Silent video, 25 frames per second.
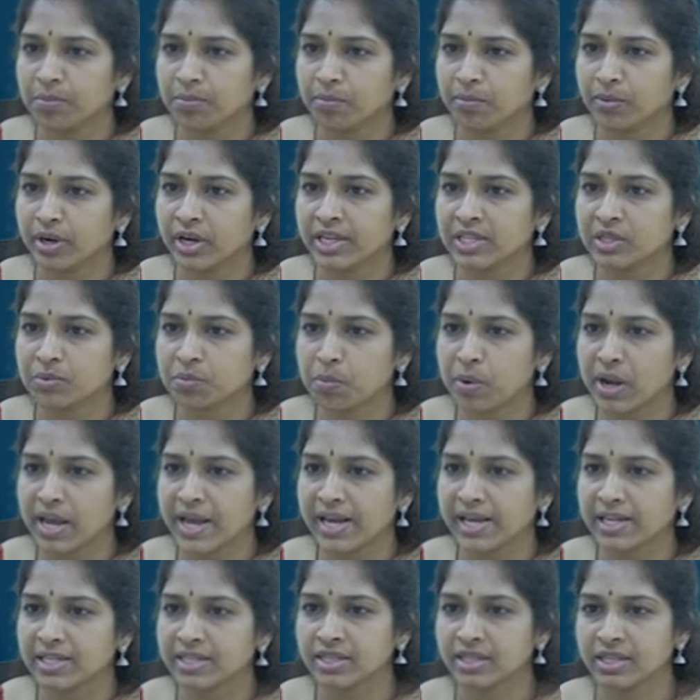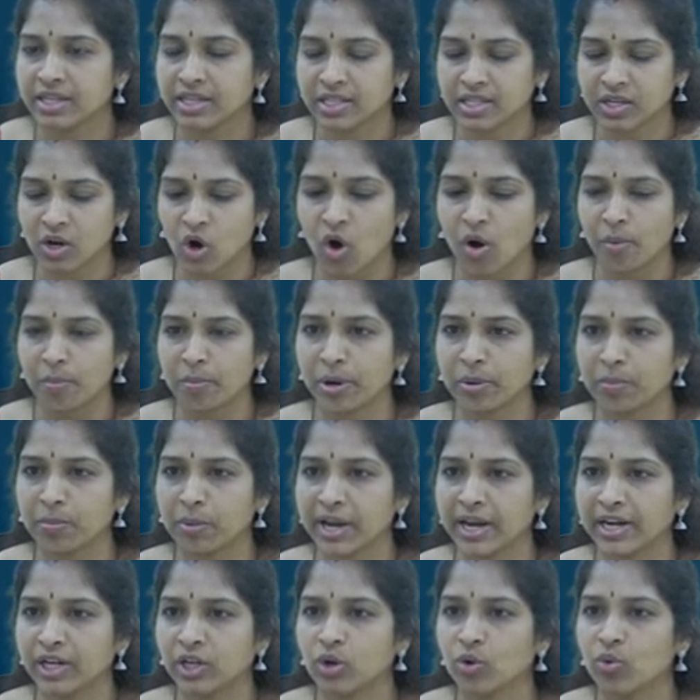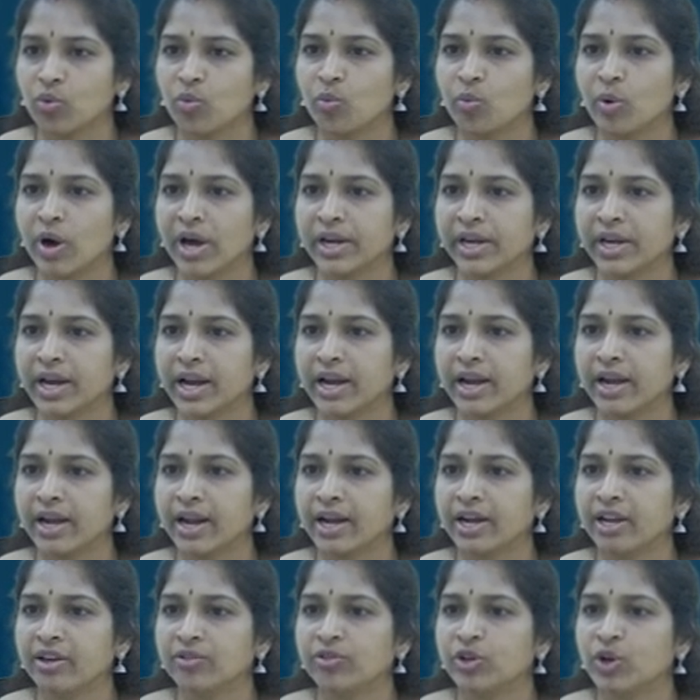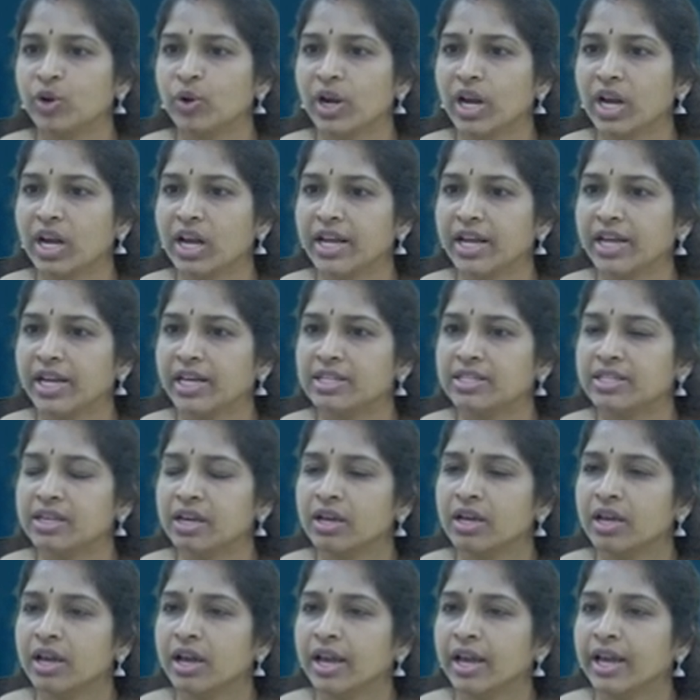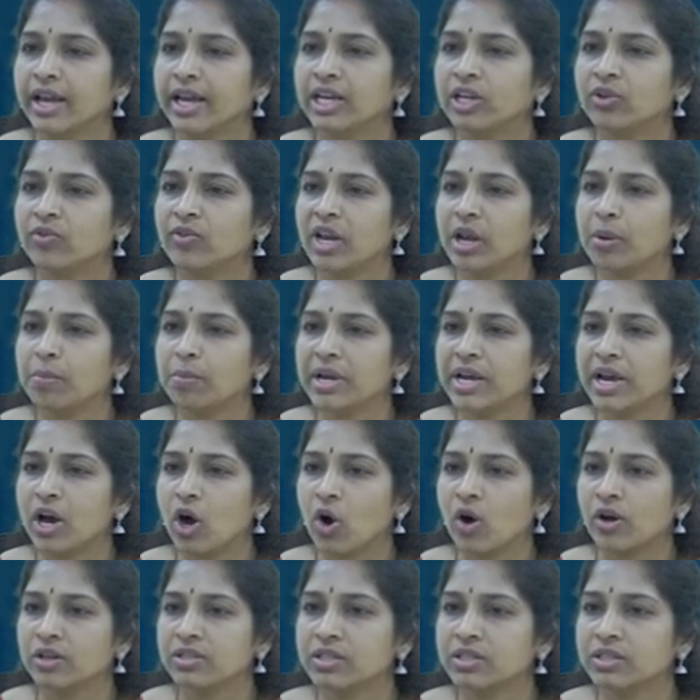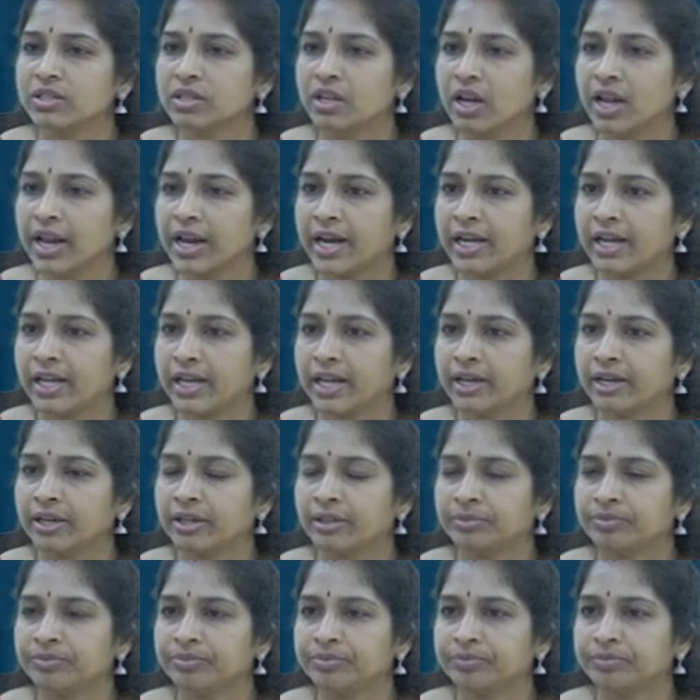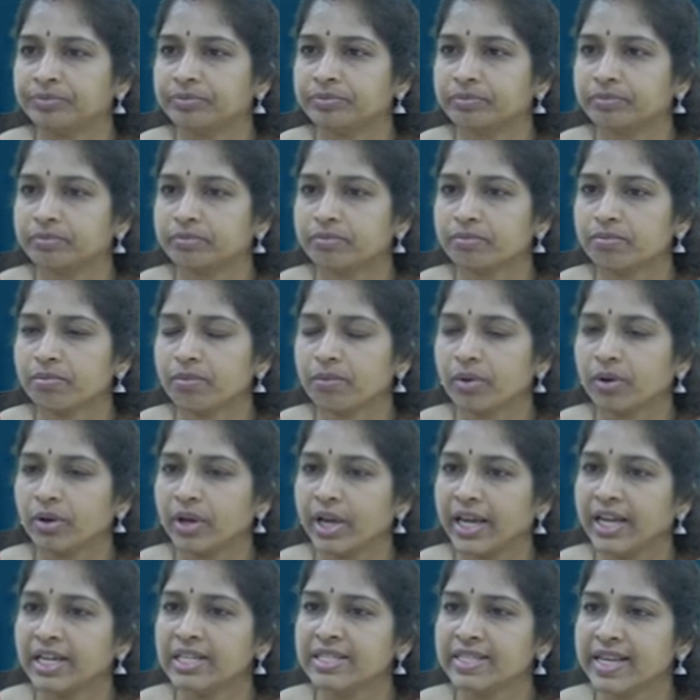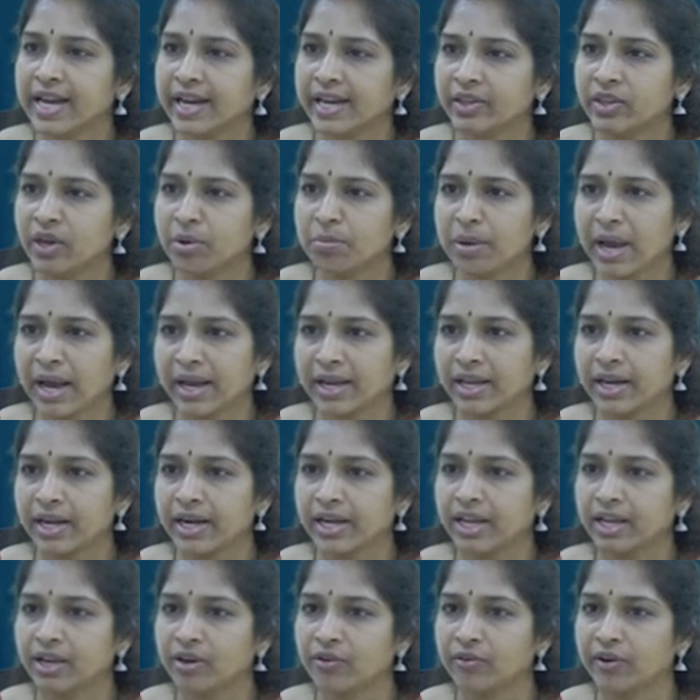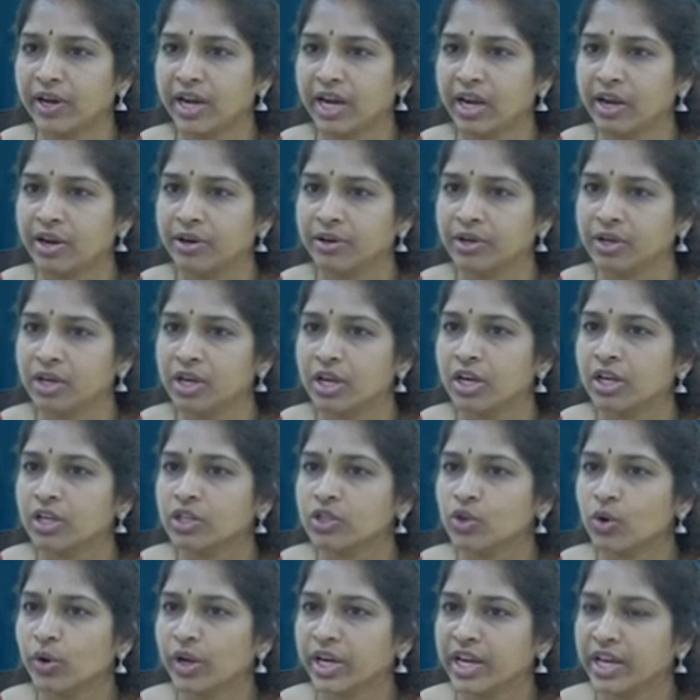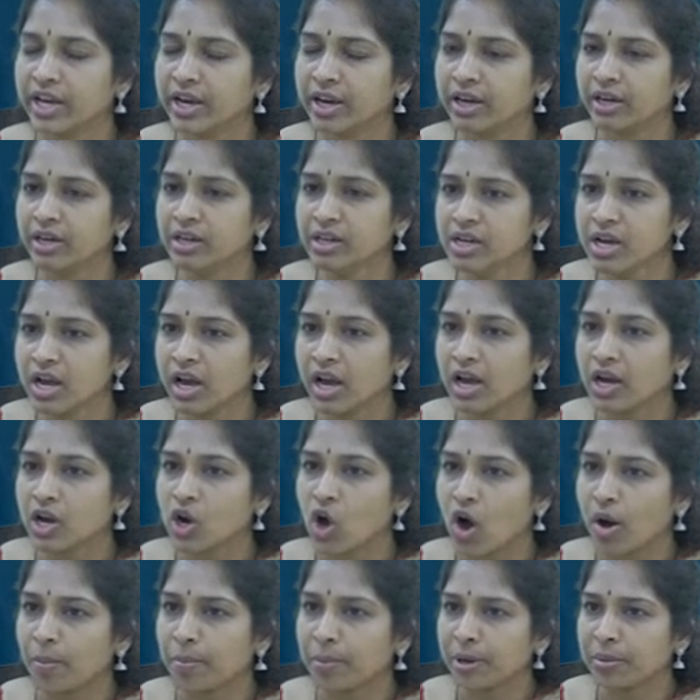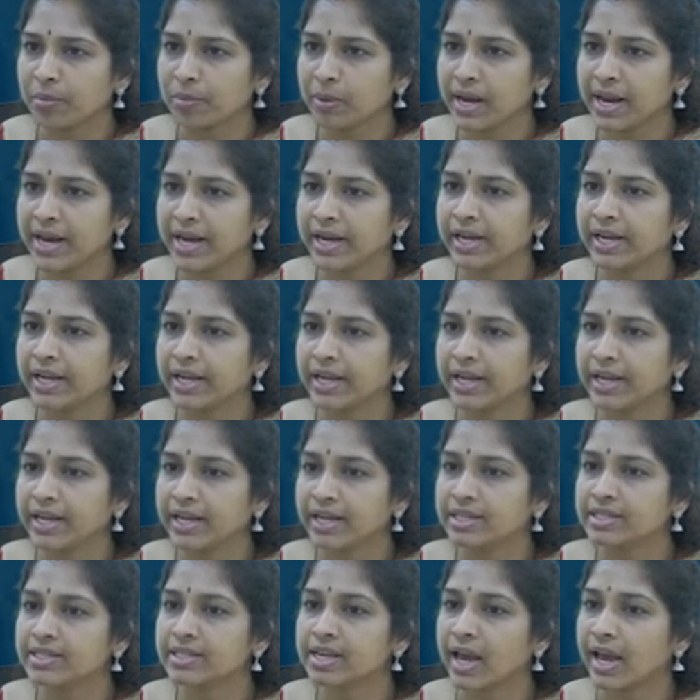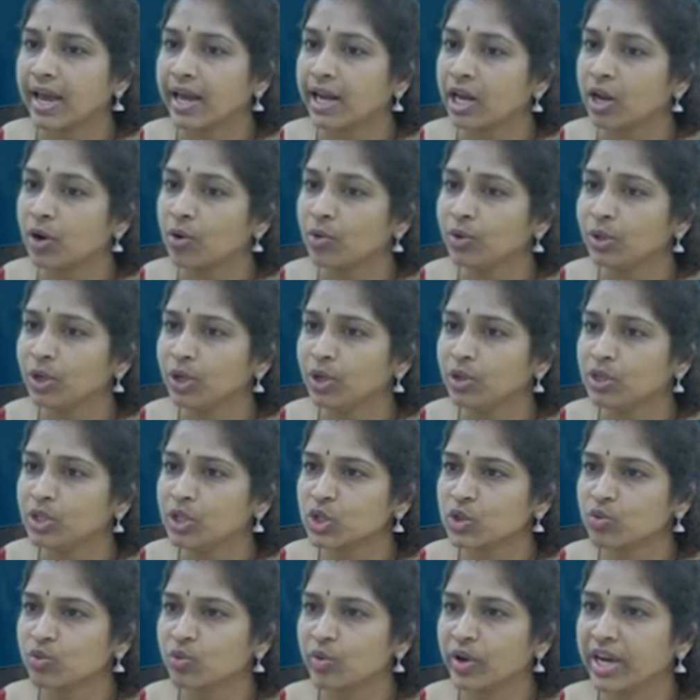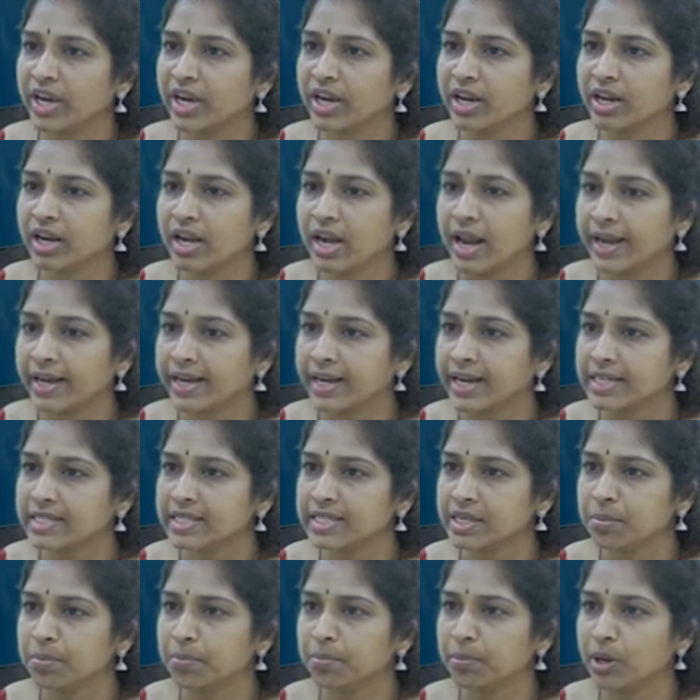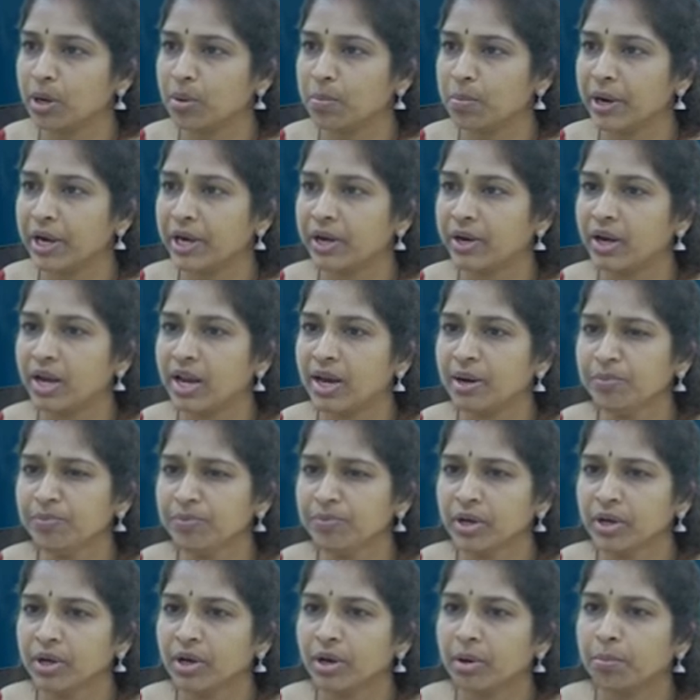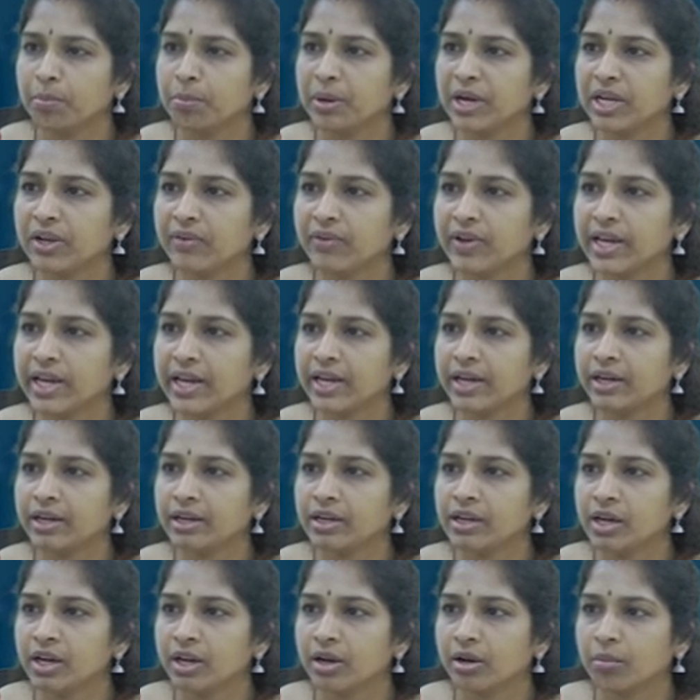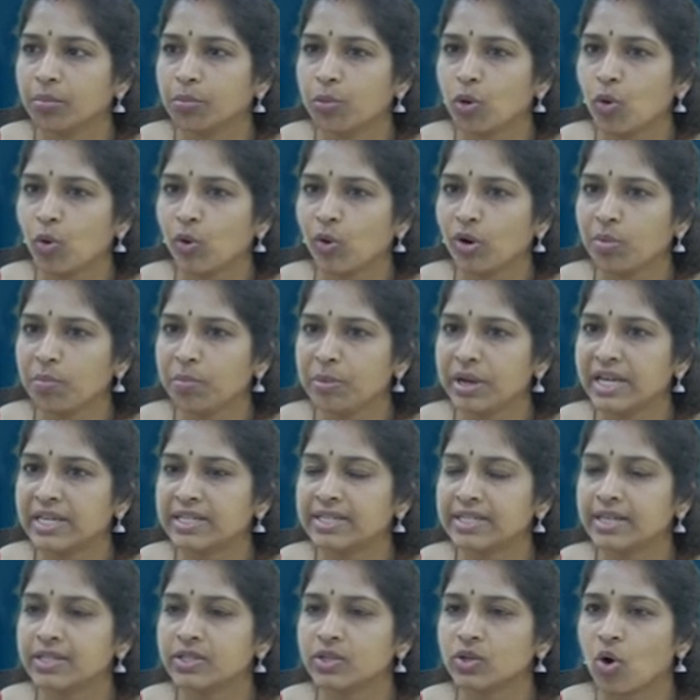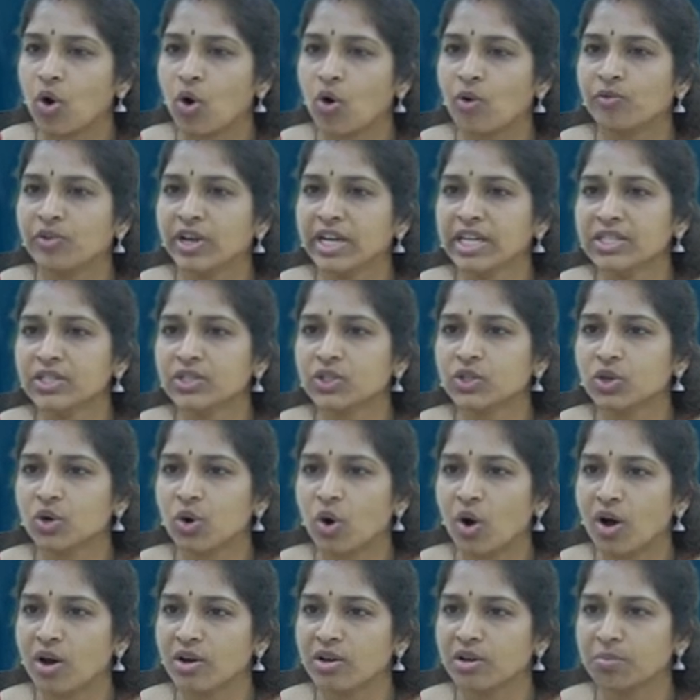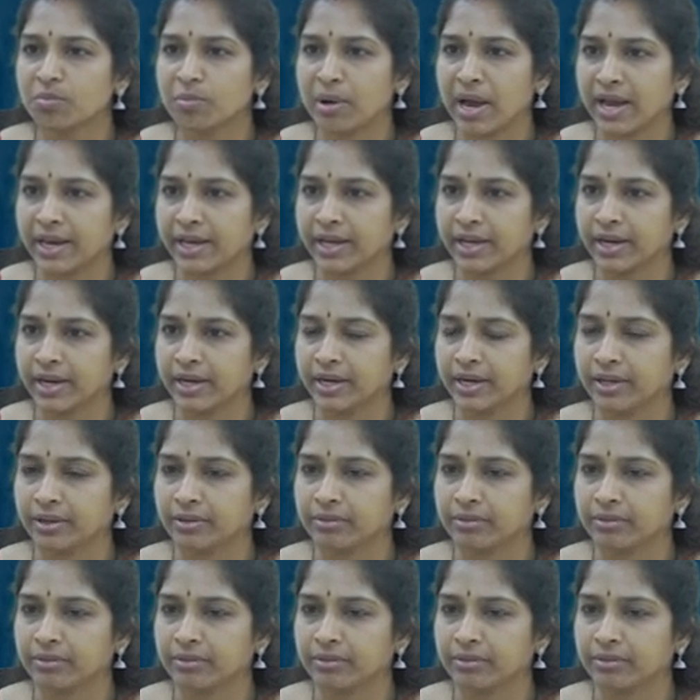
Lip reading: displace this copper plate to one end, and if you release, it will be oscillating inside the magnetic field. So here copper plate is allowed to swing like a simple pendulum between pole pieces of a strong magnet.